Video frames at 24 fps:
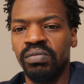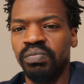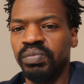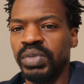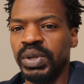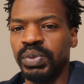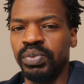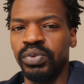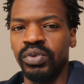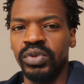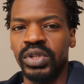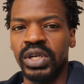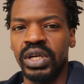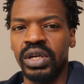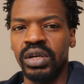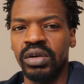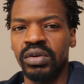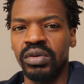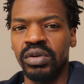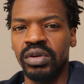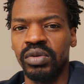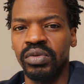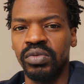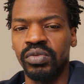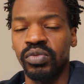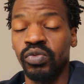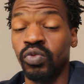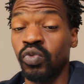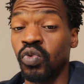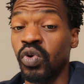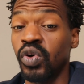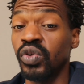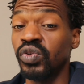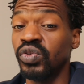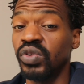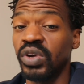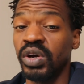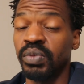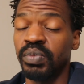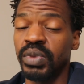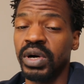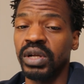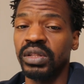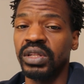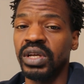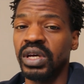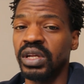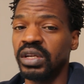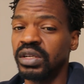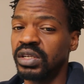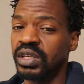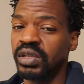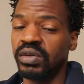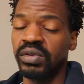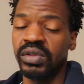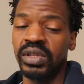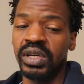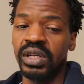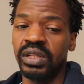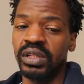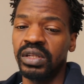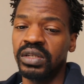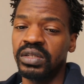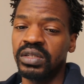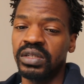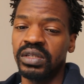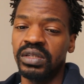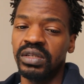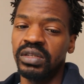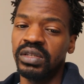people that are gonna warn you about that and tell you that listen,